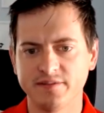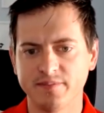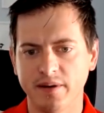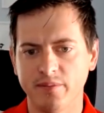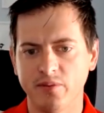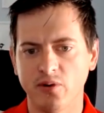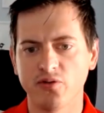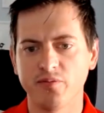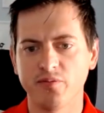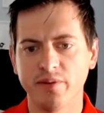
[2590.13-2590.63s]
by
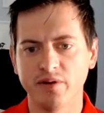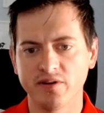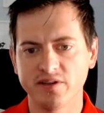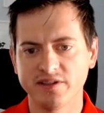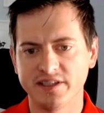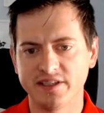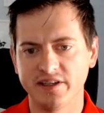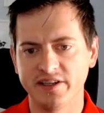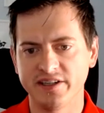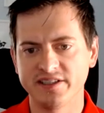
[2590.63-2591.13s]
both
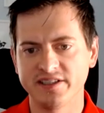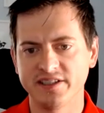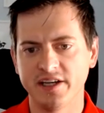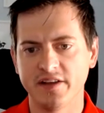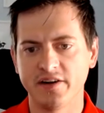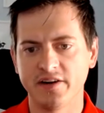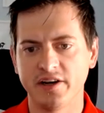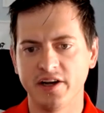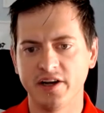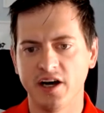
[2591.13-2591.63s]
militaries and
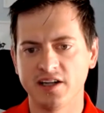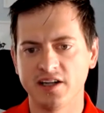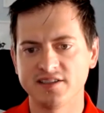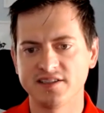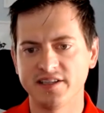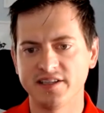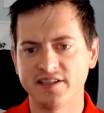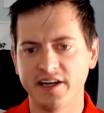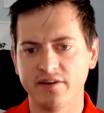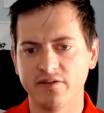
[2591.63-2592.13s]
other
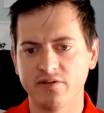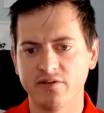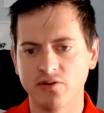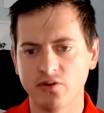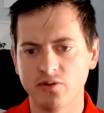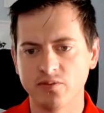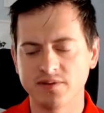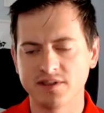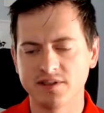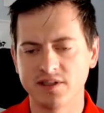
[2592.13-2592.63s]
non-state
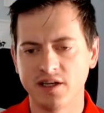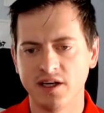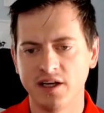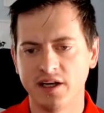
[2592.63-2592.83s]
groups